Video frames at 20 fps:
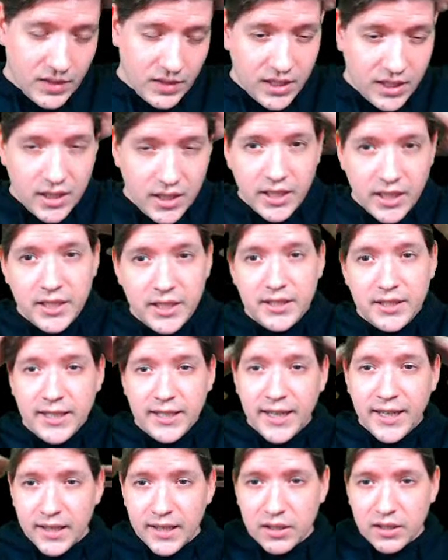And
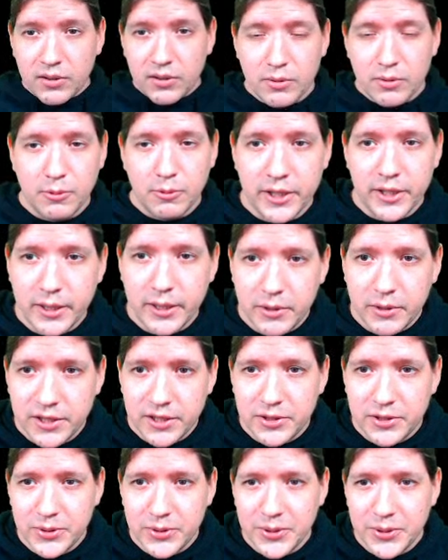now what I want to
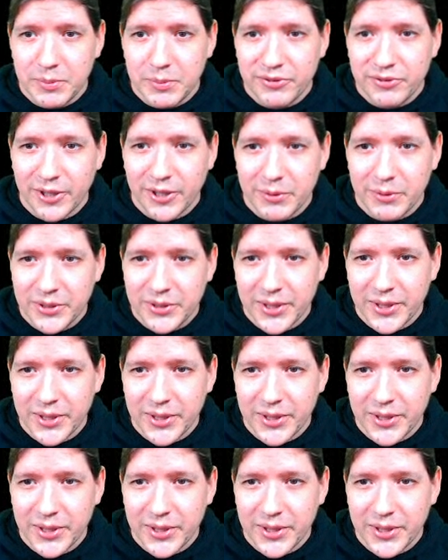do before we do